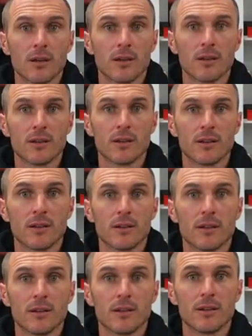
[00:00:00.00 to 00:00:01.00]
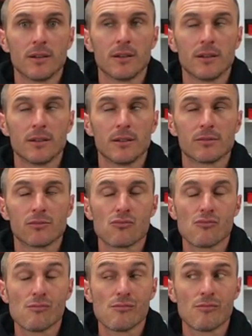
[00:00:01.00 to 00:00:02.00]

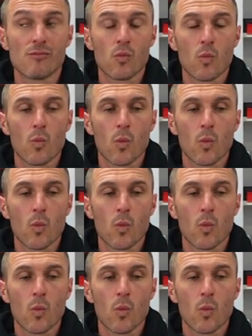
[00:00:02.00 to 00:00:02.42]
(silence)